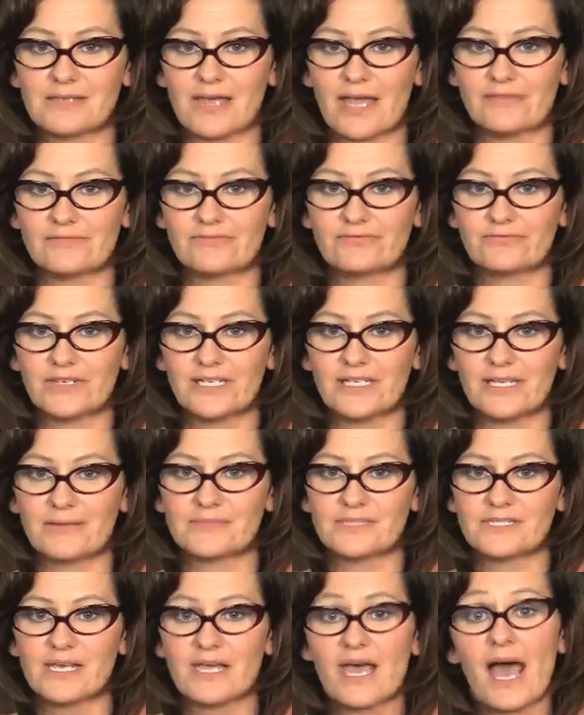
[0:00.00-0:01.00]
and
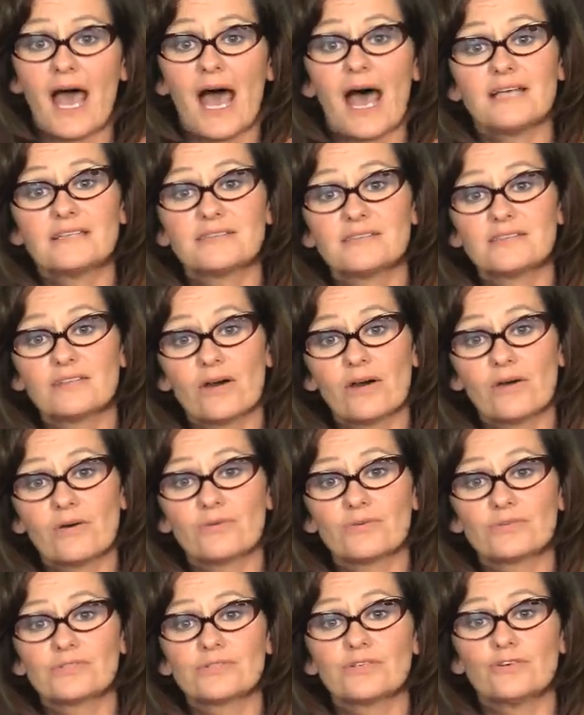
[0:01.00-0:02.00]
Freedoms as
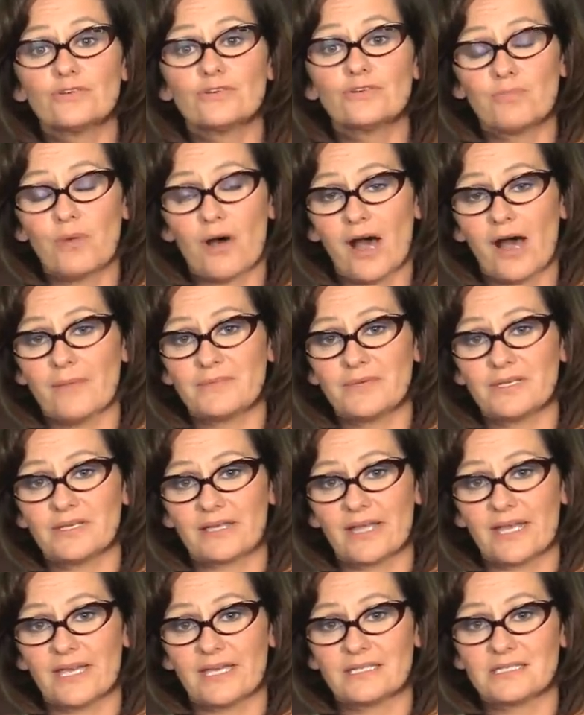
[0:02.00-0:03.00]
those who
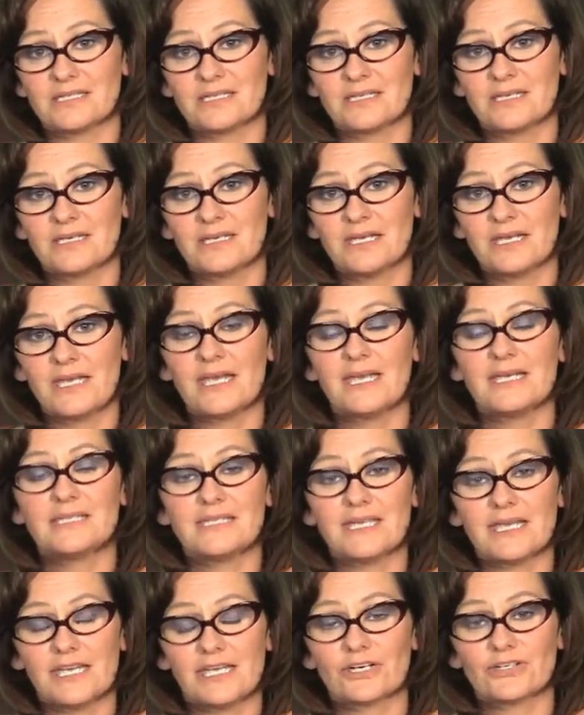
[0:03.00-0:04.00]
populate his
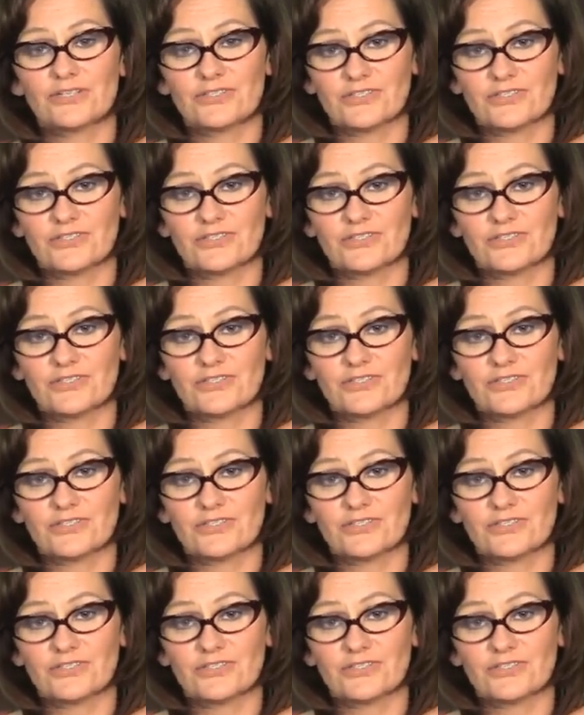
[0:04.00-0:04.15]
inner